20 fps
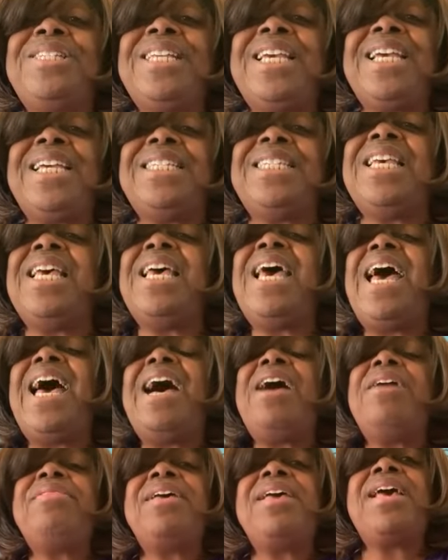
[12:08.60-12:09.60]
stage,
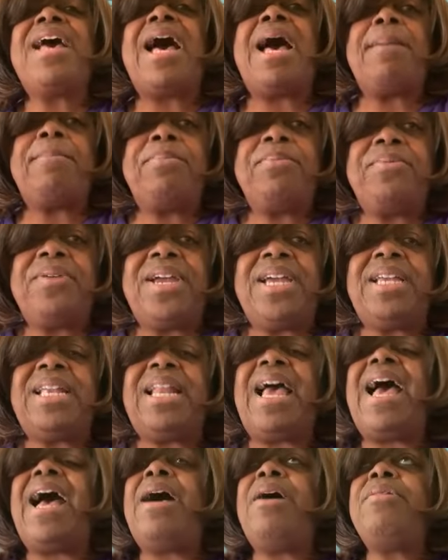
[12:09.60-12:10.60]
how they operate,
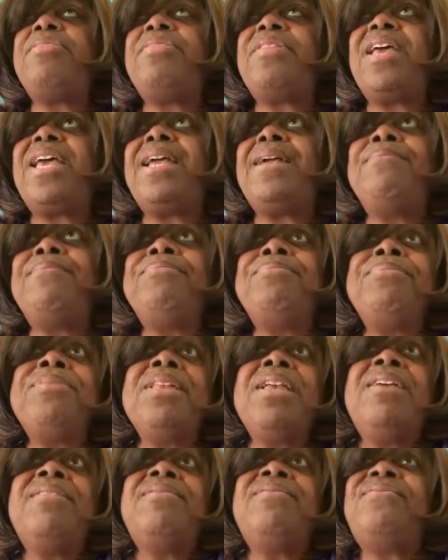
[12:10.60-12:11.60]
how they
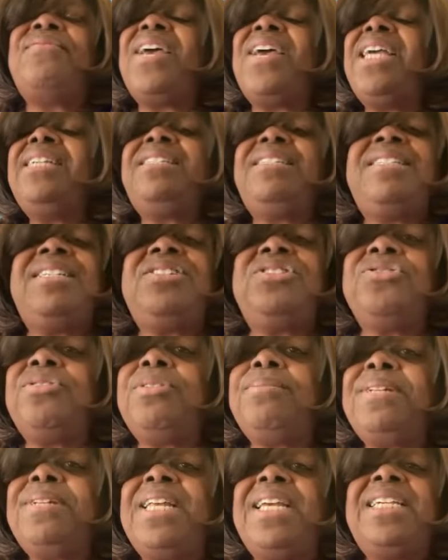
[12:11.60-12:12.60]
face
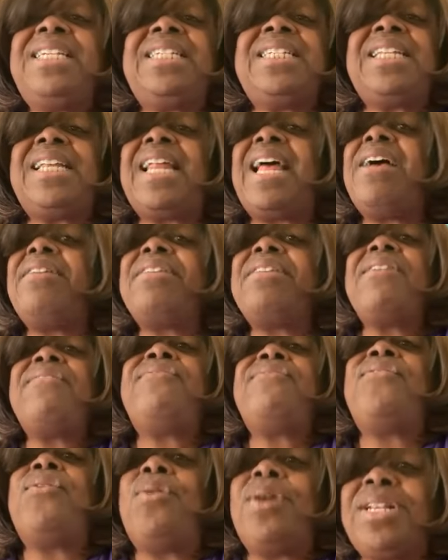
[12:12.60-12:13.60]
discrimination and how
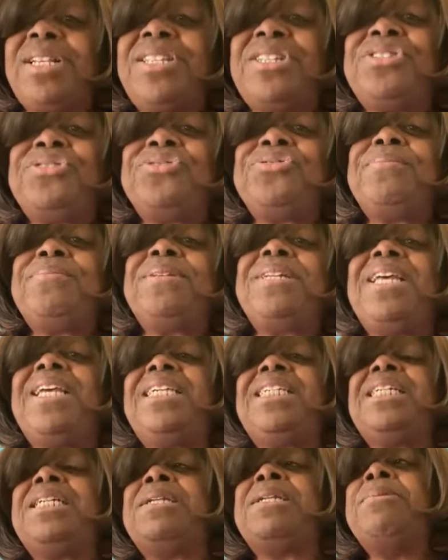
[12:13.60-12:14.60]
they fought
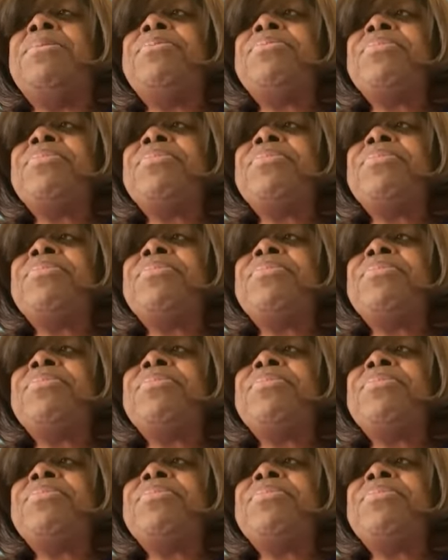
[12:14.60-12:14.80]
discrimination,